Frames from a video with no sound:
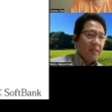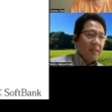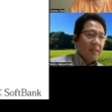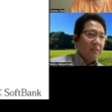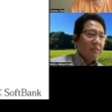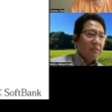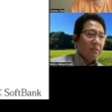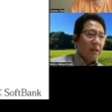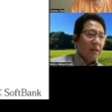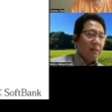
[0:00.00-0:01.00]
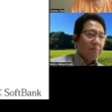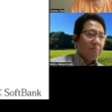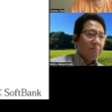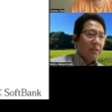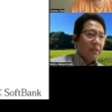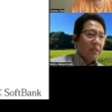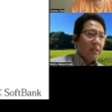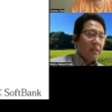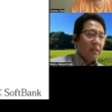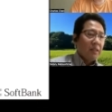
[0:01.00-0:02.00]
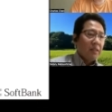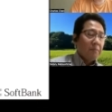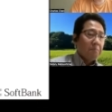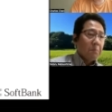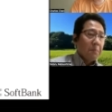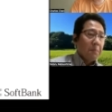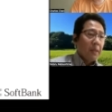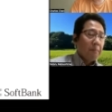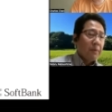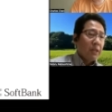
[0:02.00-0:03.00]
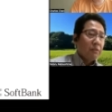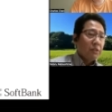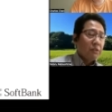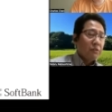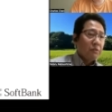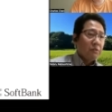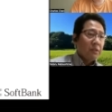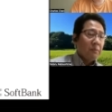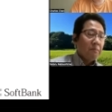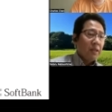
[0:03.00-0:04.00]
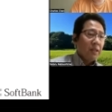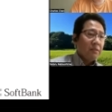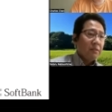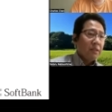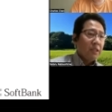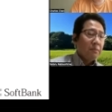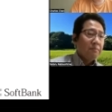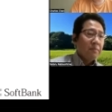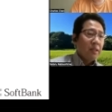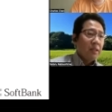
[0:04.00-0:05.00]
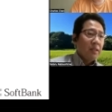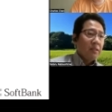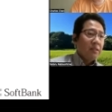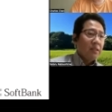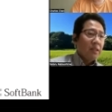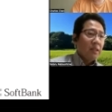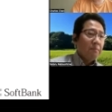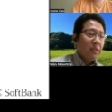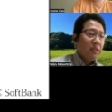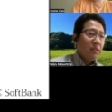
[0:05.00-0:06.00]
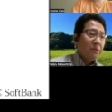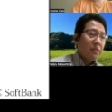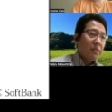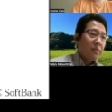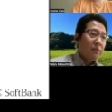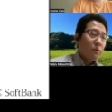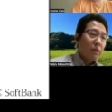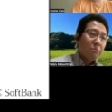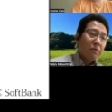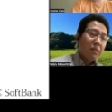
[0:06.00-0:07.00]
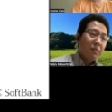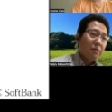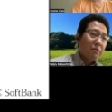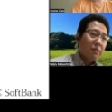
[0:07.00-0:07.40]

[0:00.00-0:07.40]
This is very big issue in the past. Even the many of the local breakout